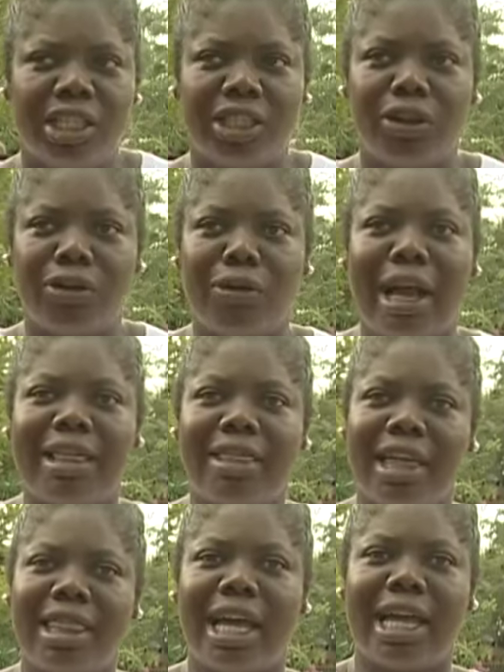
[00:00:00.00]
So So
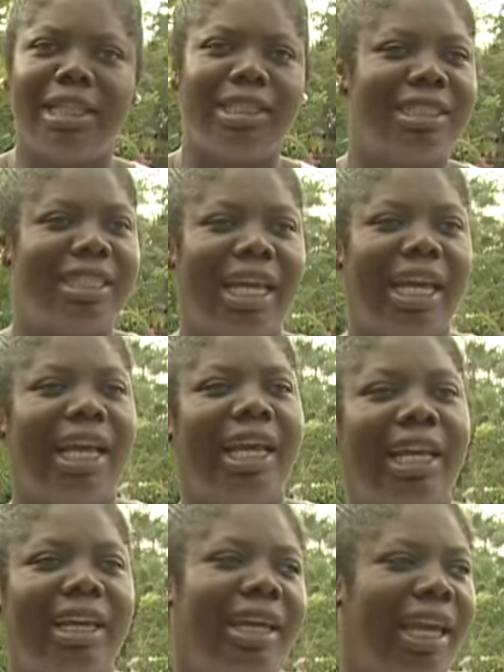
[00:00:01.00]
rather than say,
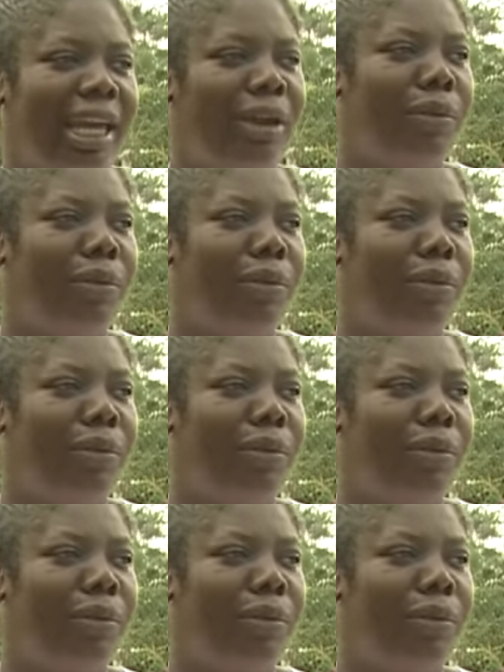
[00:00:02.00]
hey,